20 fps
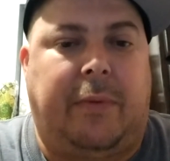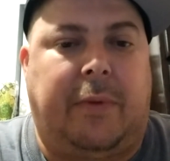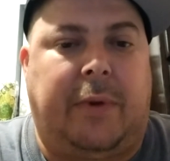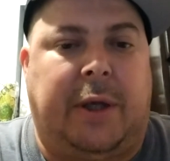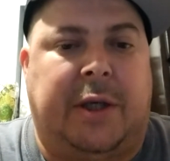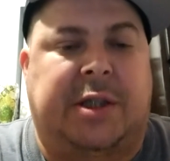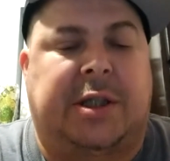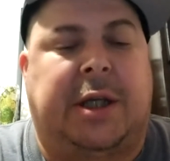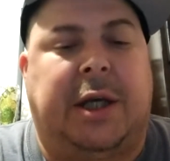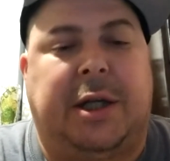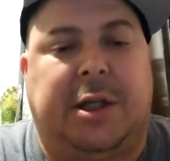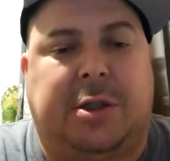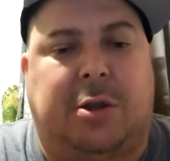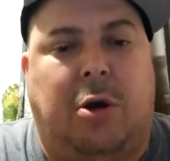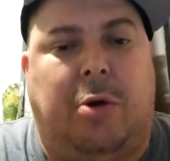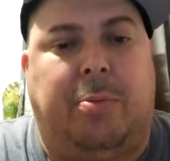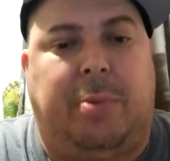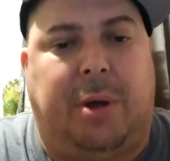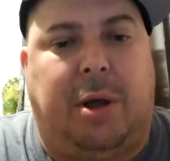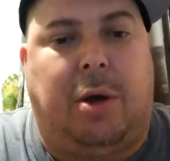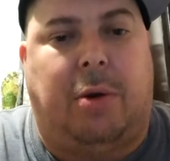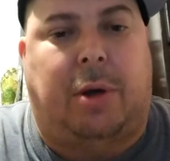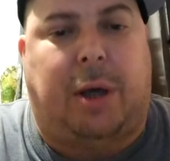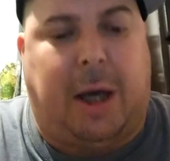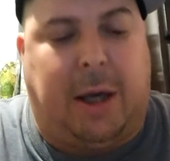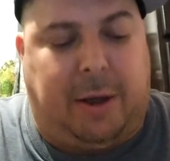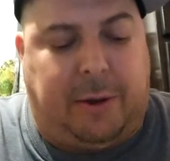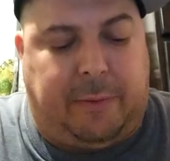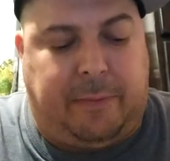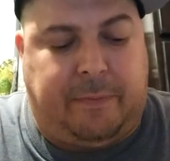this kid is going to be
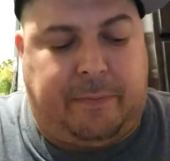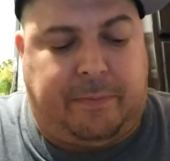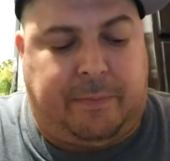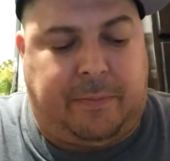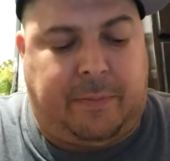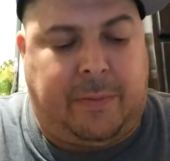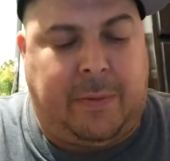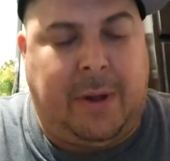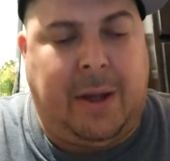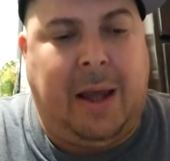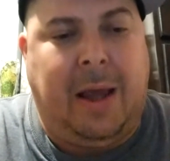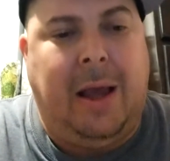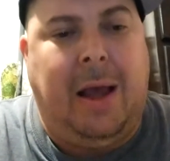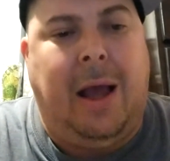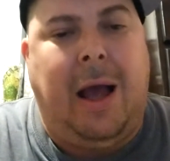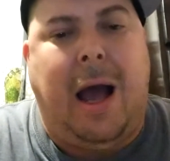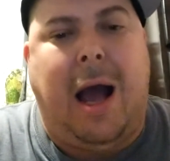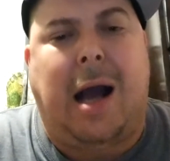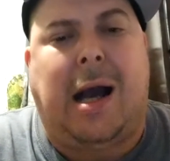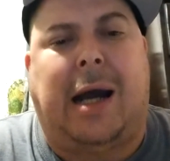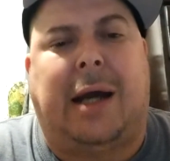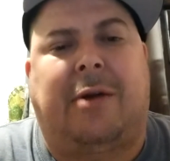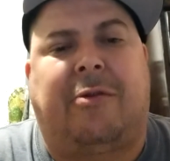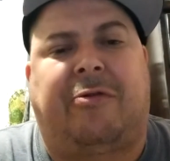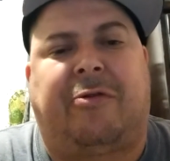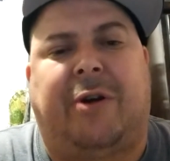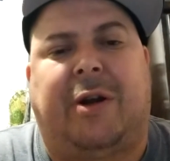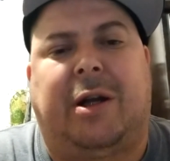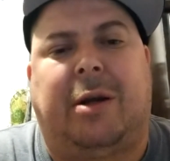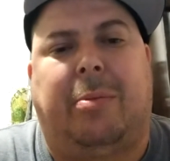okay. I got a
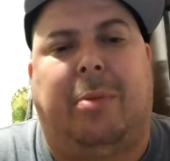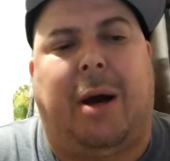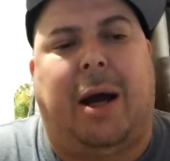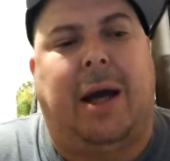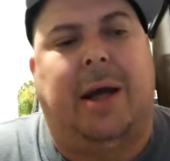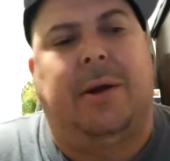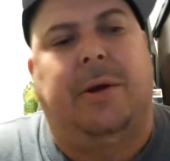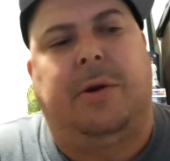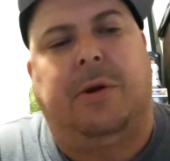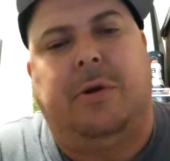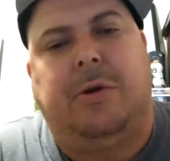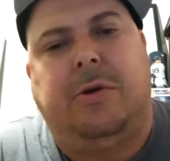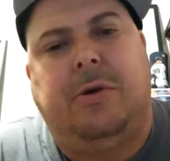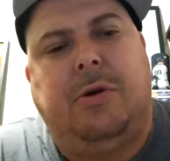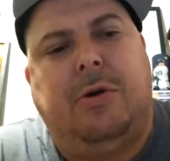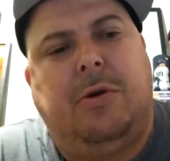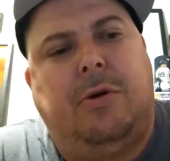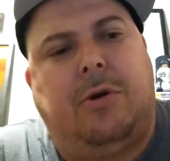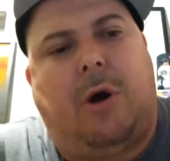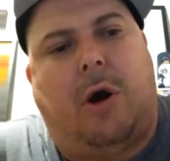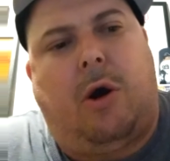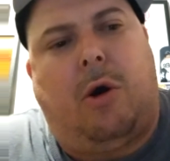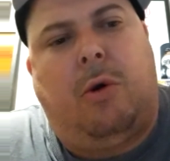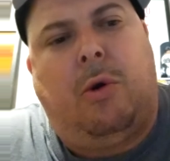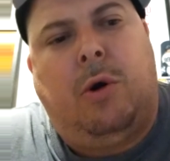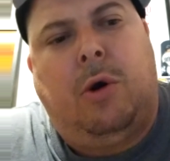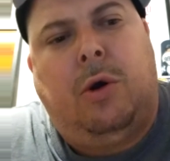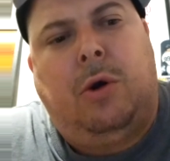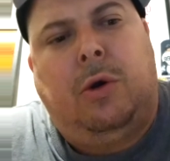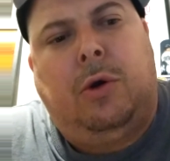friend of mine. You
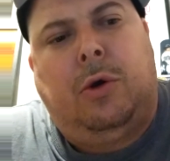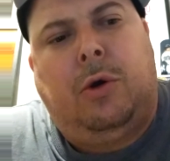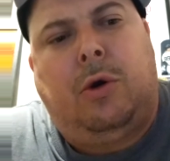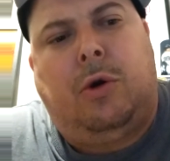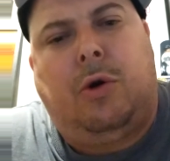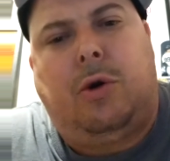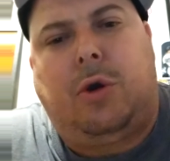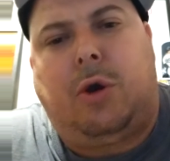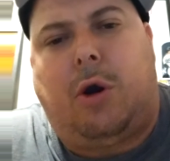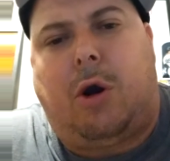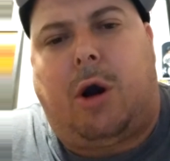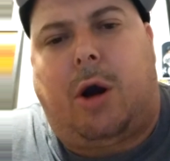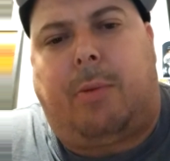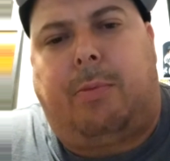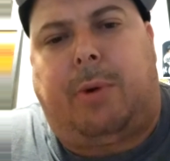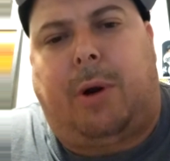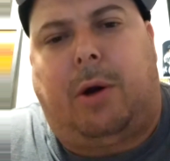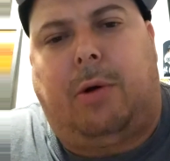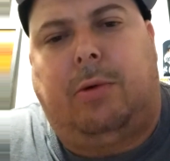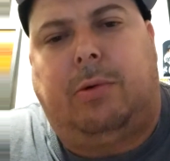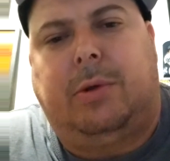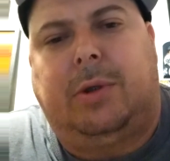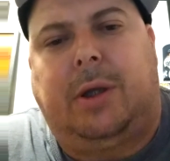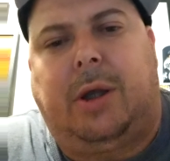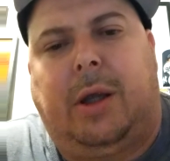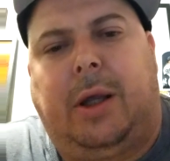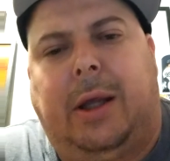know who you are, bro.